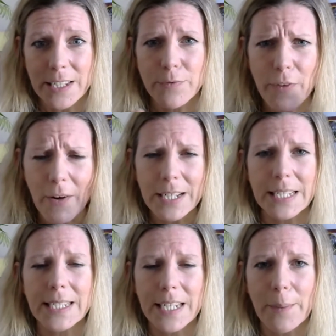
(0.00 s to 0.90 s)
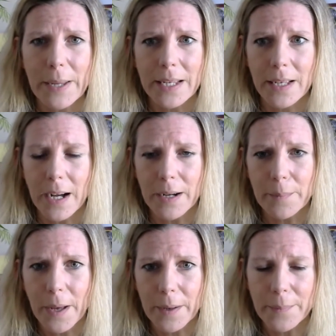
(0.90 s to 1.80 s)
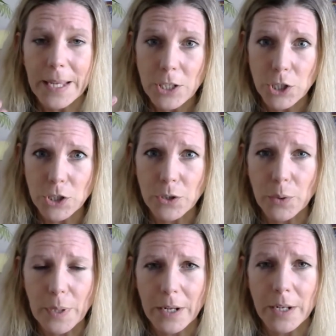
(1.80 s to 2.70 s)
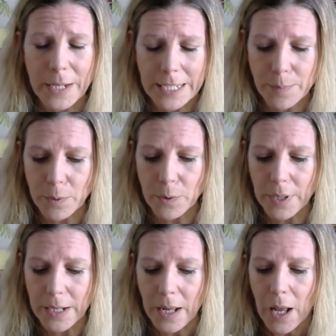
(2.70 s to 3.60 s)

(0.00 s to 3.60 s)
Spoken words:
very systemic issue that we're going to be exploring,